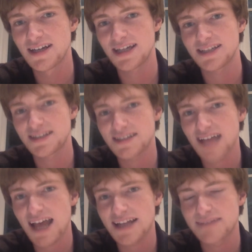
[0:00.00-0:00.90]
He's
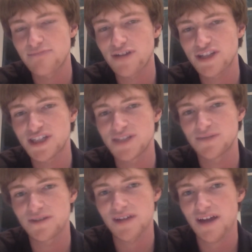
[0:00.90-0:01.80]
had his brushes
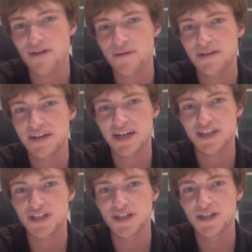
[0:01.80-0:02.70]
with heroin
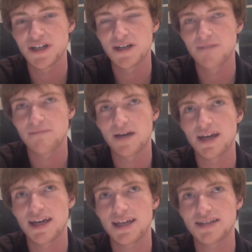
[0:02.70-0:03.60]
addiction but
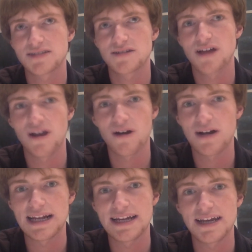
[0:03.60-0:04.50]
he's a lot
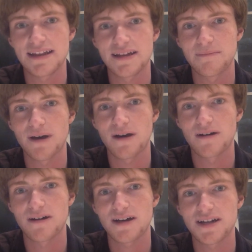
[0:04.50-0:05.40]
cleaner than
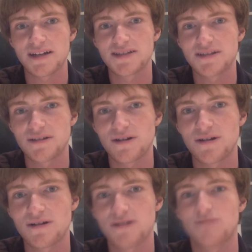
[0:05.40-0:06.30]
Mark. He's a
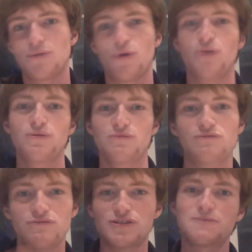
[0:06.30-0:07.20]
lot more
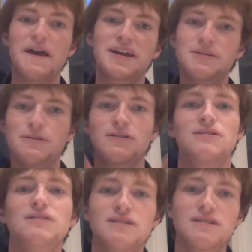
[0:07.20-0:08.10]
respectable,
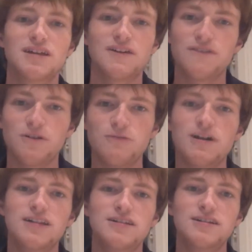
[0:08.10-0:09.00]
if you
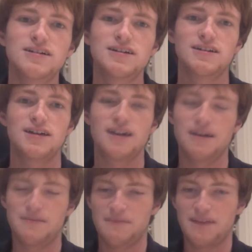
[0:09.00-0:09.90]
will,
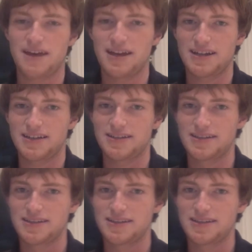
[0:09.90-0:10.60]
um, and